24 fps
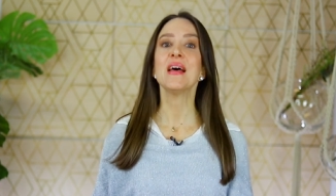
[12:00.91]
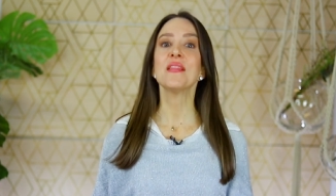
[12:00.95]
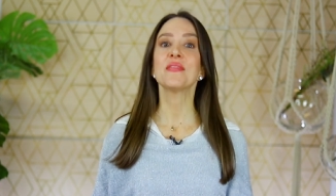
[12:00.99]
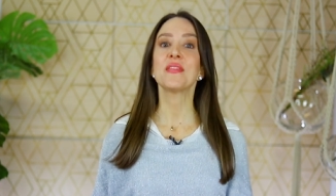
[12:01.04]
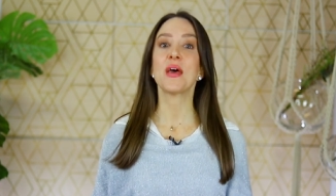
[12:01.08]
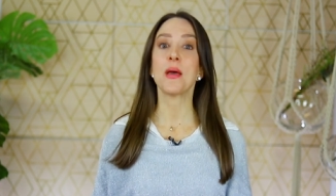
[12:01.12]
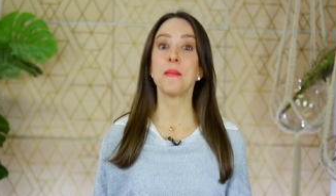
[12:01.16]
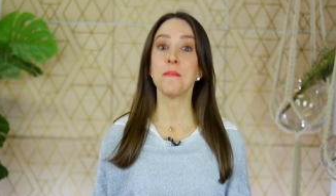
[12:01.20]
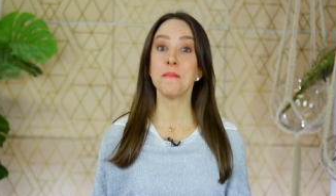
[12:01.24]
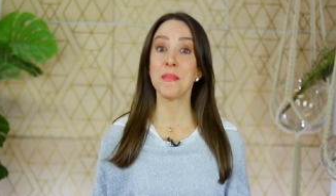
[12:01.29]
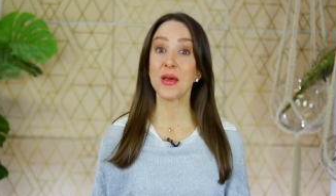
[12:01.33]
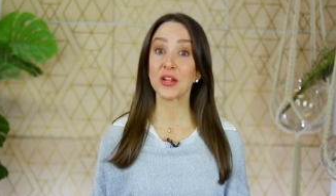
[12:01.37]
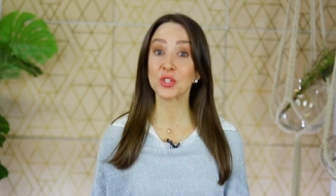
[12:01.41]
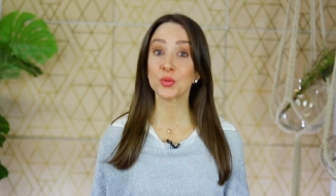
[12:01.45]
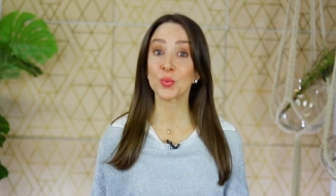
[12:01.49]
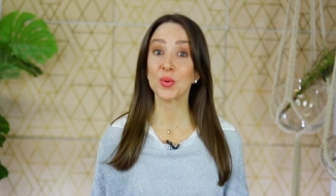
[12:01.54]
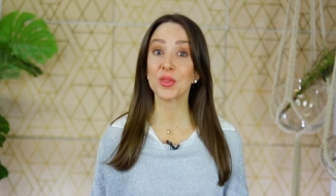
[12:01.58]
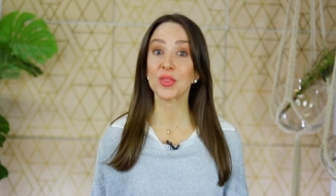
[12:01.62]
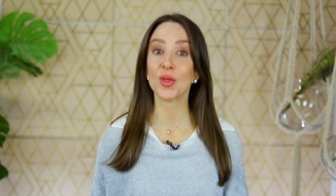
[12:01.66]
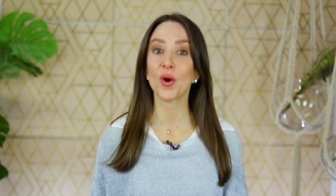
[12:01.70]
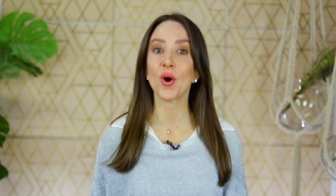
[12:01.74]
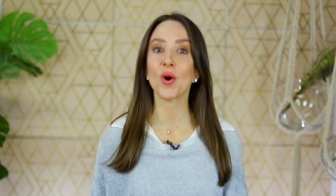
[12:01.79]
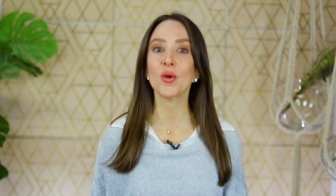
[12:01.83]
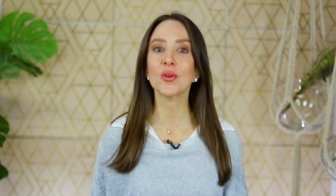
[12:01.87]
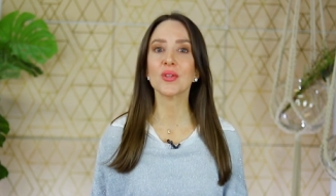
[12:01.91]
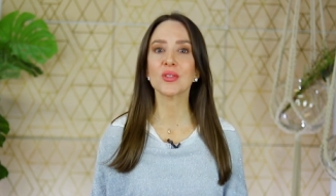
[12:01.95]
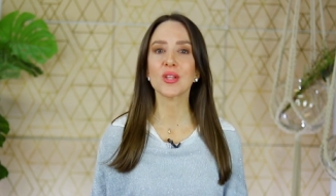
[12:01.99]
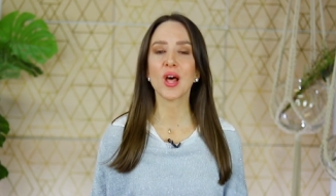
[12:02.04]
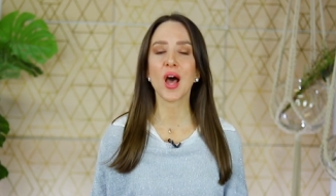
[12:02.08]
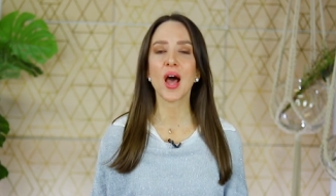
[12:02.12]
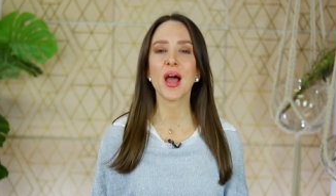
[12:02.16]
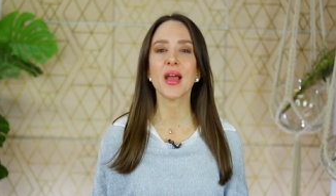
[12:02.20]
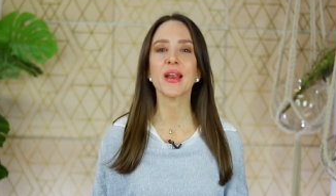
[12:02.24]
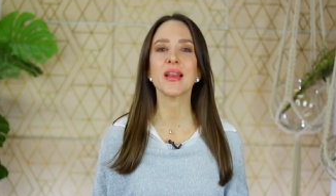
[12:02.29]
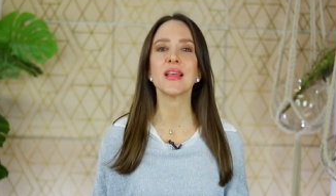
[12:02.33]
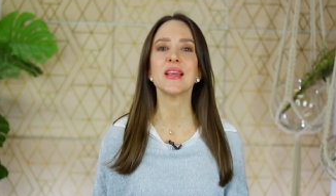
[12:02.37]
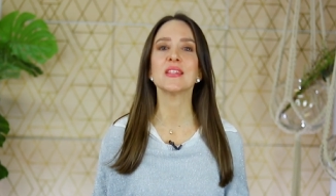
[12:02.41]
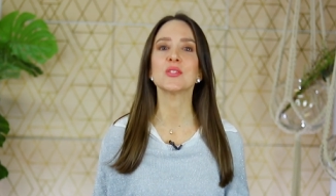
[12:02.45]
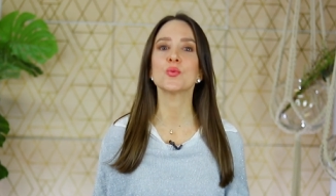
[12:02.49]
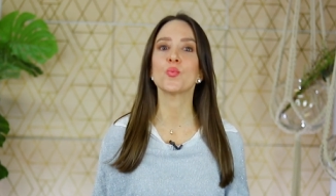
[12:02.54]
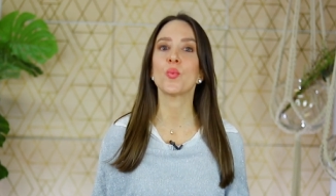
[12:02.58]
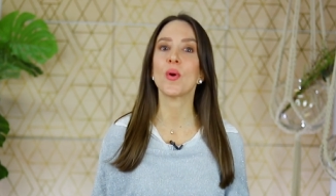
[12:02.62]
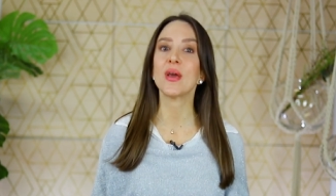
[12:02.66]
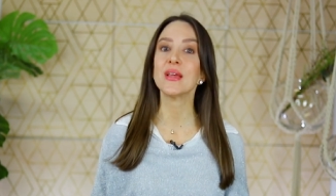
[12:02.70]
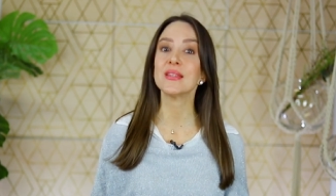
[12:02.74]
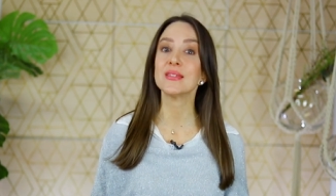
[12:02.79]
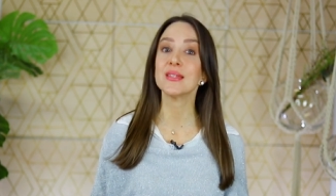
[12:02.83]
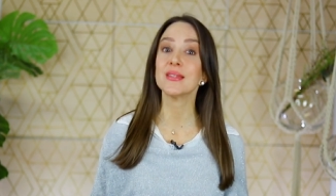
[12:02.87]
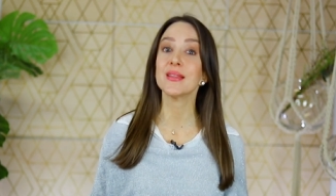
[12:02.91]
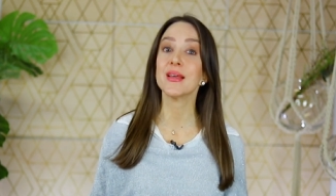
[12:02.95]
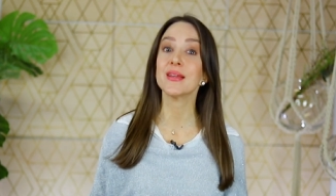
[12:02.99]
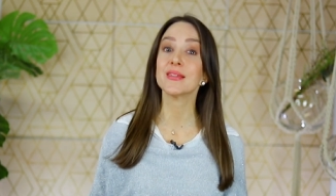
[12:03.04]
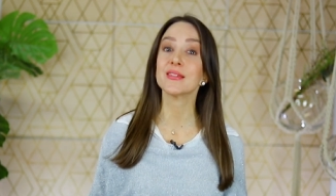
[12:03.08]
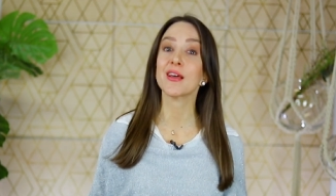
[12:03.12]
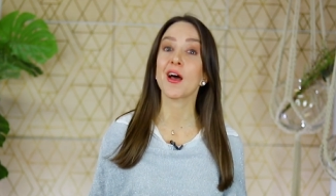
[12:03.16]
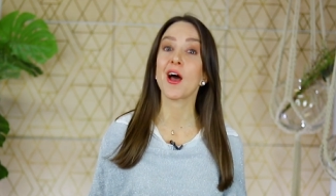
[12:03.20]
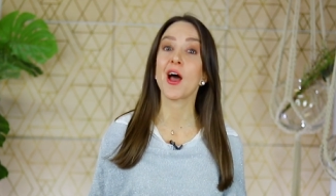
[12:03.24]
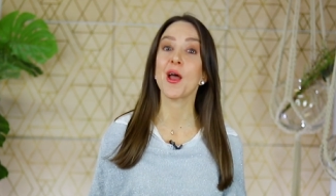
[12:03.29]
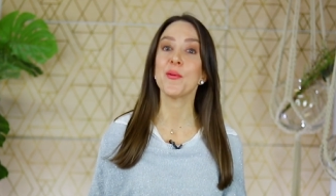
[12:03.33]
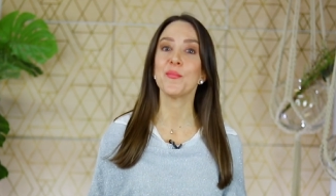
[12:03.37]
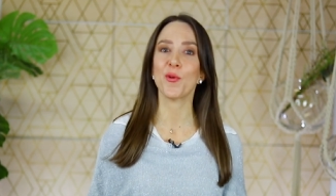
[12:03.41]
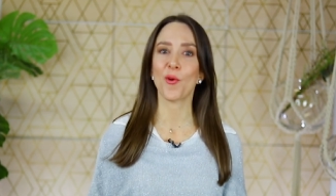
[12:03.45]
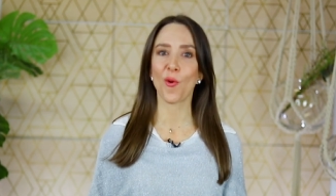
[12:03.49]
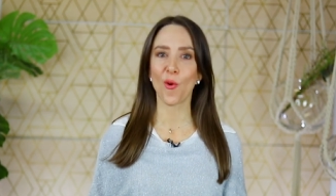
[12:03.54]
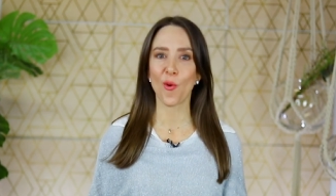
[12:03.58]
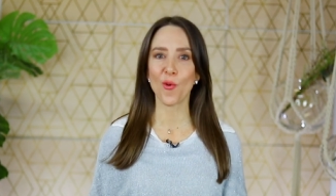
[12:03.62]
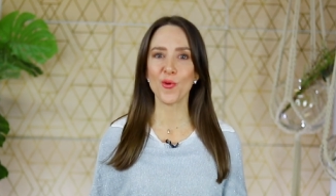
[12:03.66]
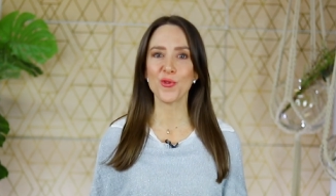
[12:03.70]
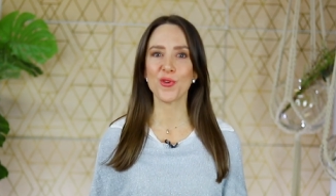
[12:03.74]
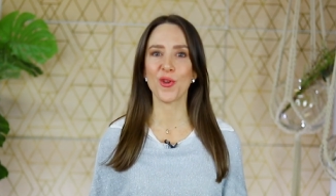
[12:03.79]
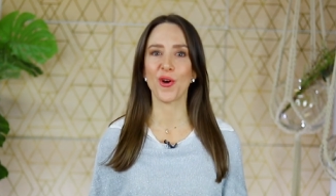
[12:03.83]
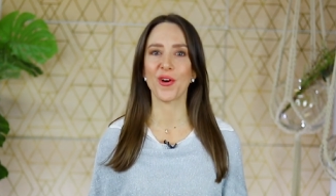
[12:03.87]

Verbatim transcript: they're matched with online is wasting their time or